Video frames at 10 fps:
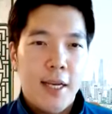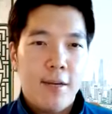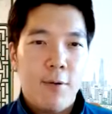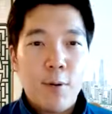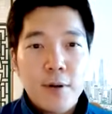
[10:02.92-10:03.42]

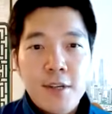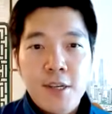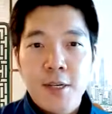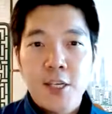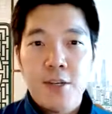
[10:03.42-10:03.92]
In order
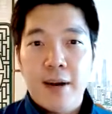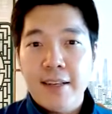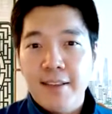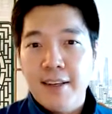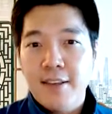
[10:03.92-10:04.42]
to
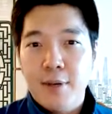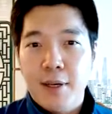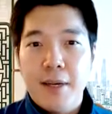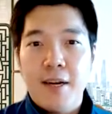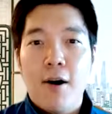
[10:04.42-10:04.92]
address this, we
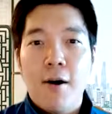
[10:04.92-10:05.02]
emit